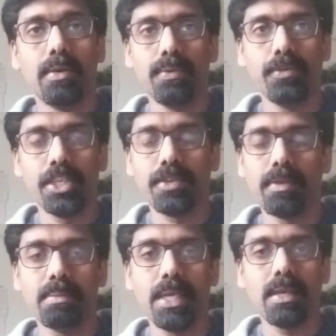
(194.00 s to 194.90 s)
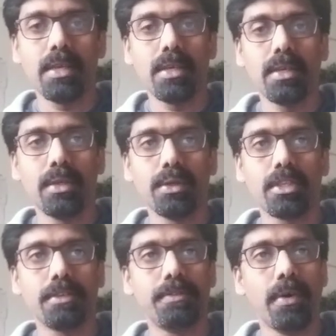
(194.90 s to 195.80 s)
which will be
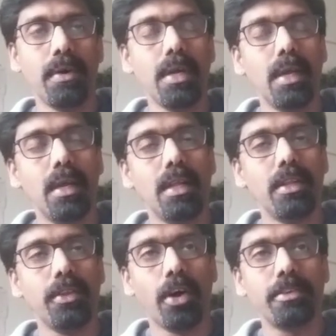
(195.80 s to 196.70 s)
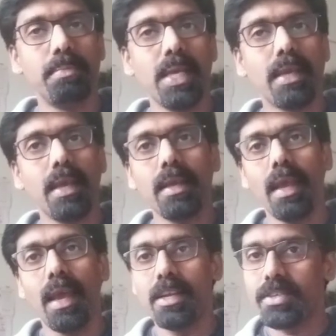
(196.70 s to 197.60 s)
used for note
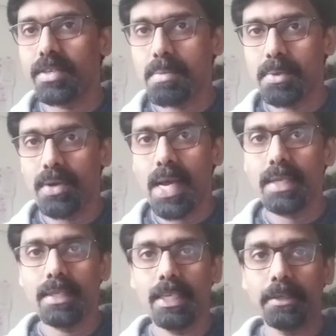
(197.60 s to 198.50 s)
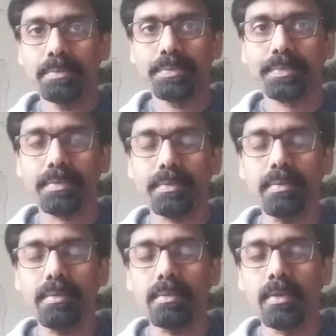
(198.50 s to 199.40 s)
making and summarizing.
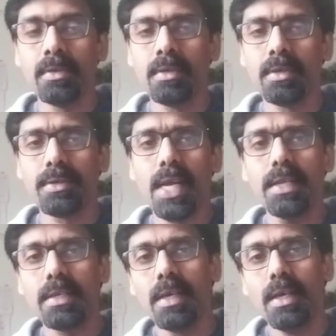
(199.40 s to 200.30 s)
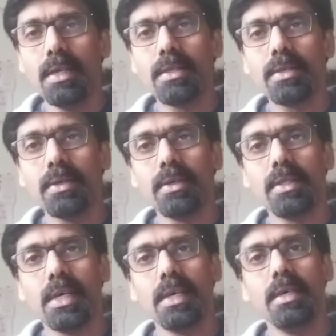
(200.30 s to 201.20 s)
All right, so
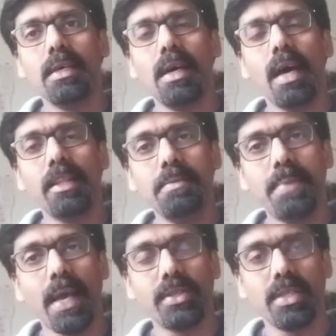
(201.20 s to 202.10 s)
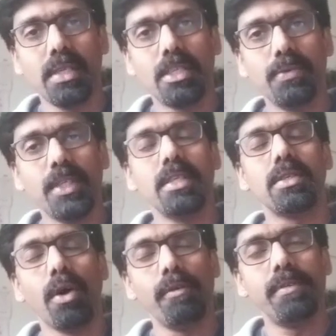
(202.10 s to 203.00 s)
the other passage, which
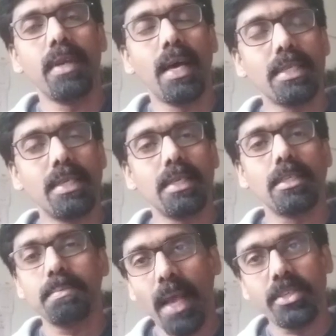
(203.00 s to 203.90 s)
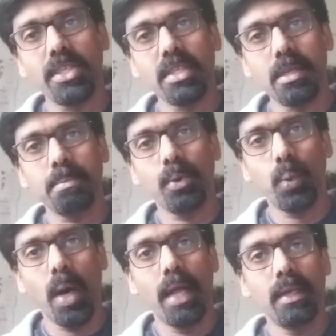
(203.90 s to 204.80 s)
is often asked as the passage number
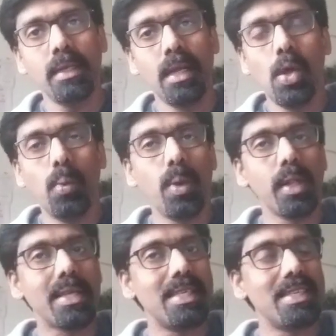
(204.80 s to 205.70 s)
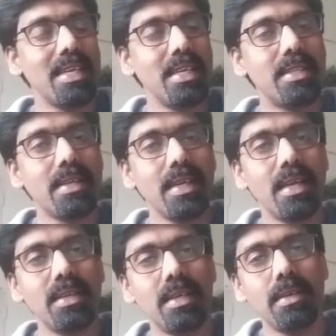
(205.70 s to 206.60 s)
1, will contain
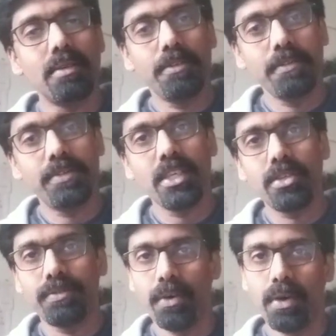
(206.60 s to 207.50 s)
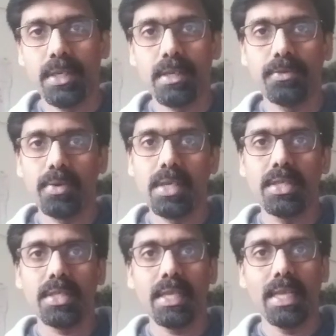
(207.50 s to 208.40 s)
350 to 400
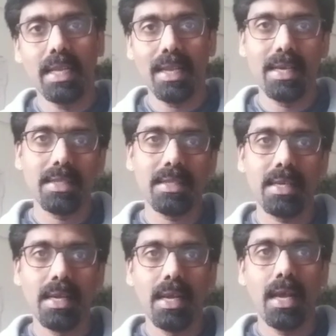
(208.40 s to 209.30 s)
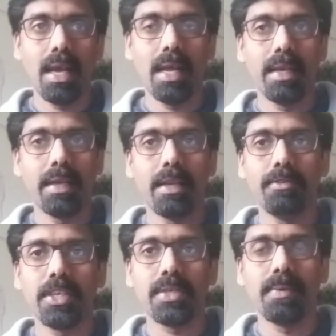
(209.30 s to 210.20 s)
words in length, and
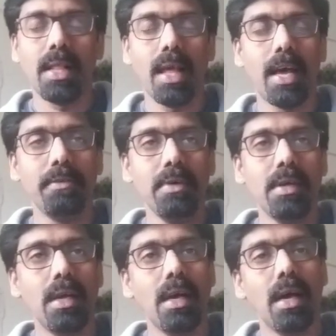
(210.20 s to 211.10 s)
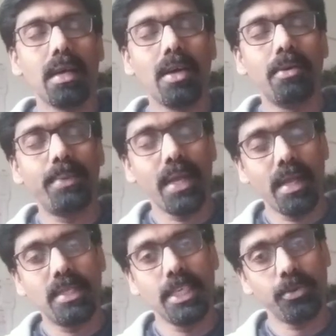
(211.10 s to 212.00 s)
which will have
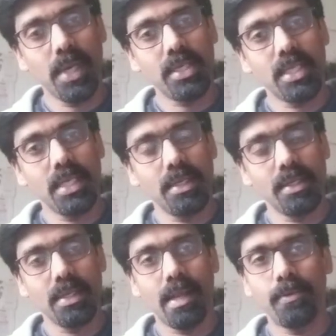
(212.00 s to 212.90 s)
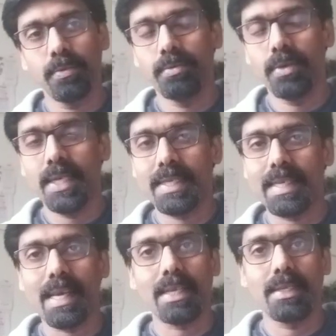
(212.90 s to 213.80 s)
comprehension questions and word
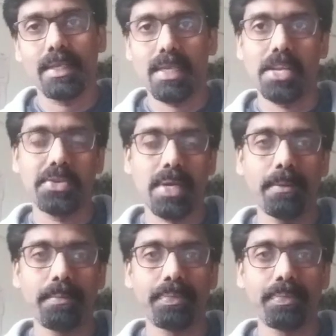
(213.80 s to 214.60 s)
attacks, etc.